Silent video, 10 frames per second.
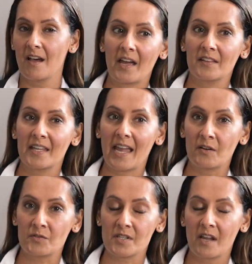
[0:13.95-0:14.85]
At the
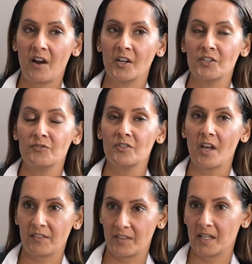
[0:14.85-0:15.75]
outset, I knew
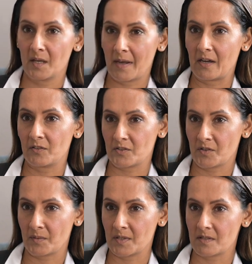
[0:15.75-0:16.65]
nothing about
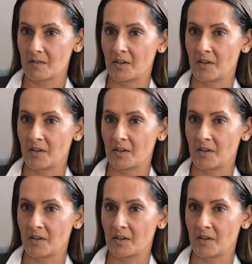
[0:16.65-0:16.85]
Alzheimer's.